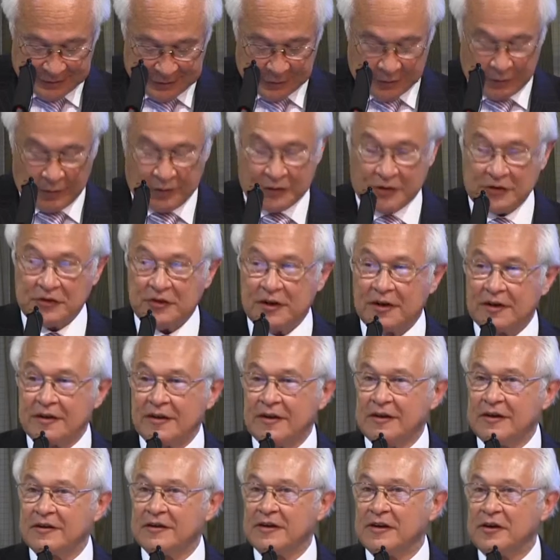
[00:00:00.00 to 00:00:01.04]
We want to take
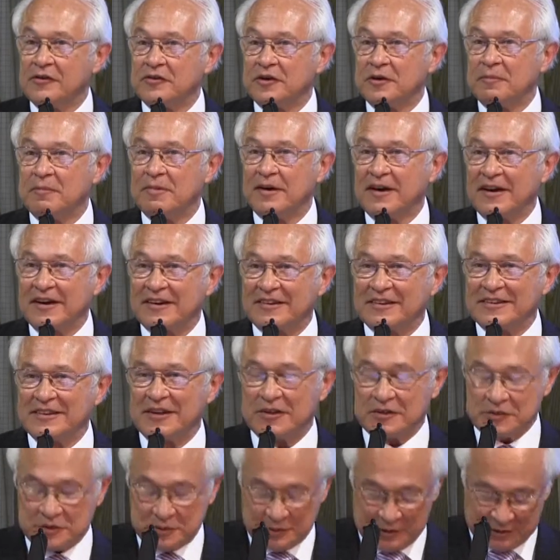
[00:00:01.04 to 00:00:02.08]
our country back.
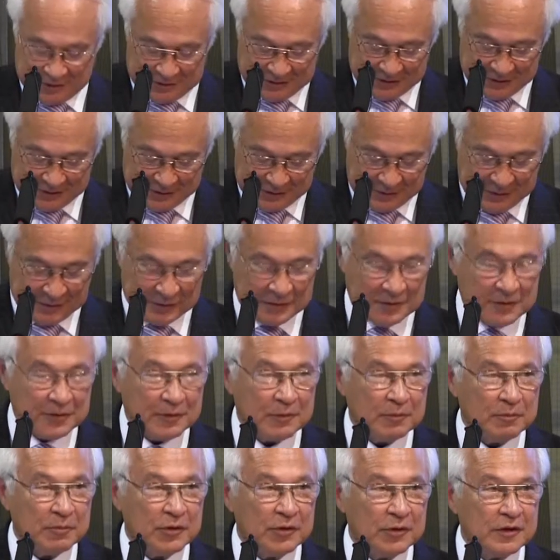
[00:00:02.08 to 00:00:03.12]
That's what
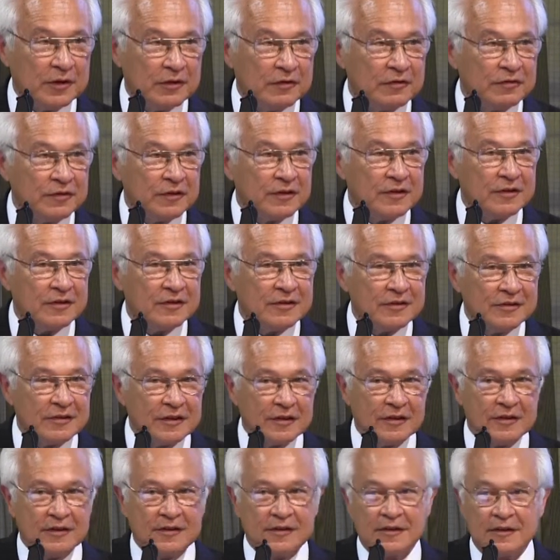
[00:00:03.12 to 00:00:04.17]
Bernie Finn
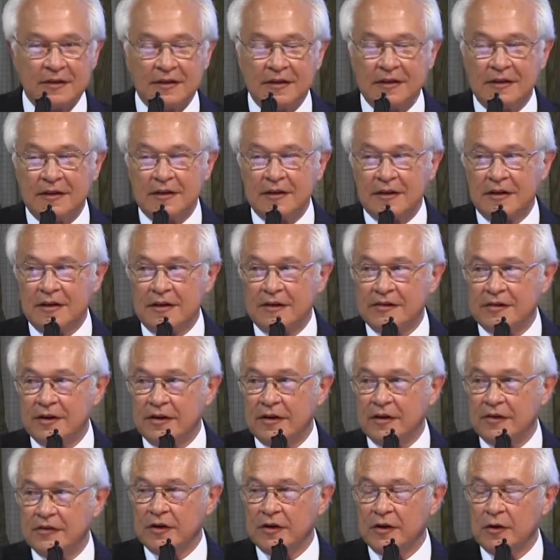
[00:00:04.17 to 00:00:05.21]
said. And he said
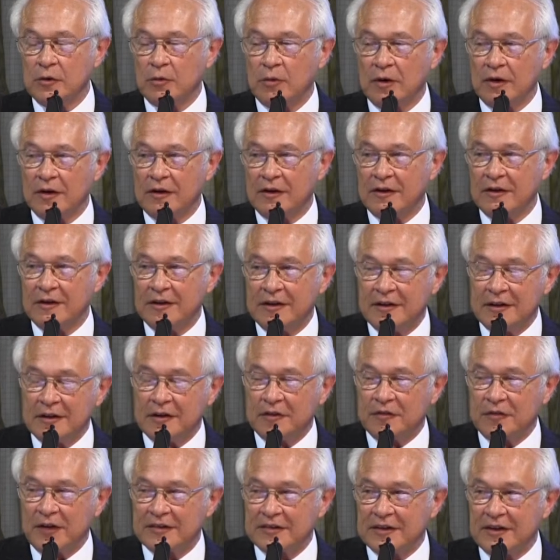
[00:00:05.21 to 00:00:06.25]
so well. In
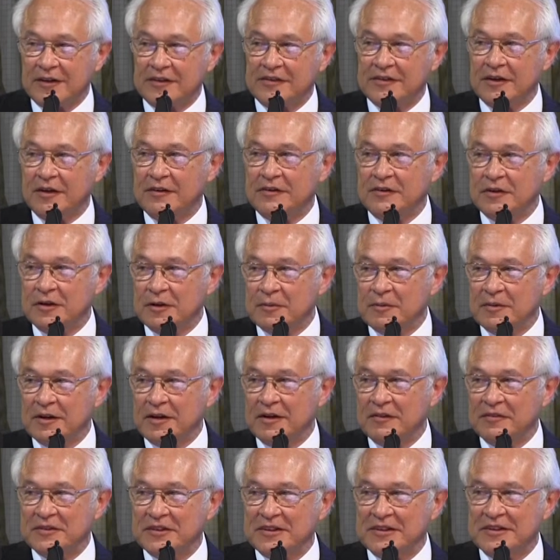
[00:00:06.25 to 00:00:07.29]
fact, I said to him
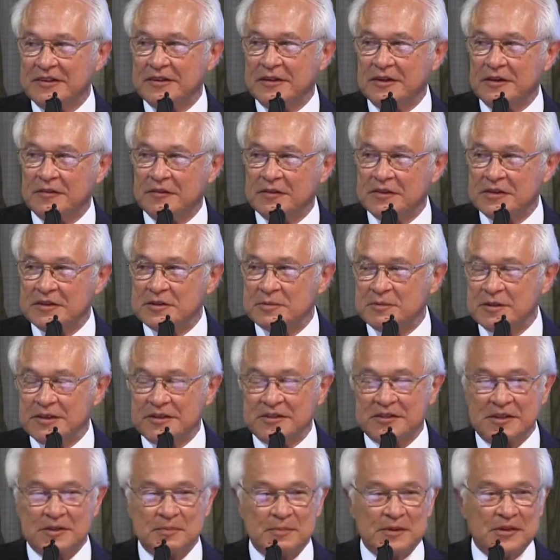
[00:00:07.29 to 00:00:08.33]
after he delivered his
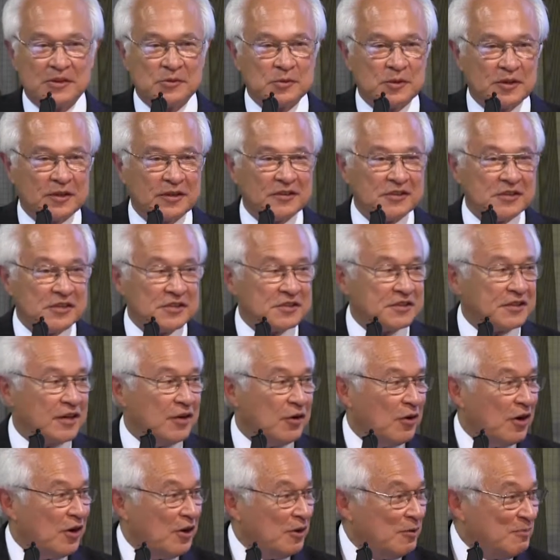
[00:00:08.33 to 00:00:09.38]
speech, I suppose we can just
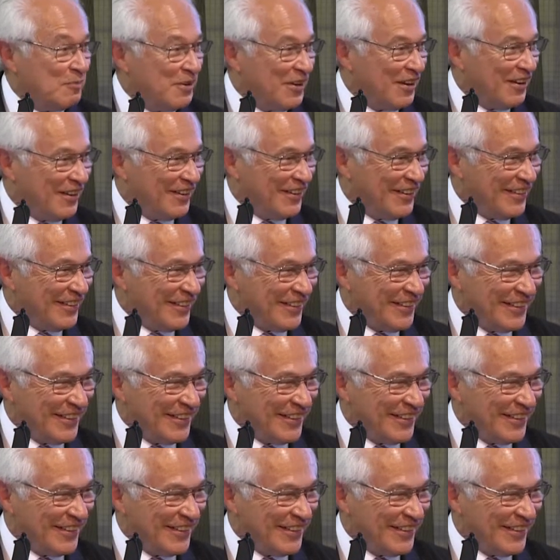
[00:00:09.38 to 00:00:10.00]
go home now.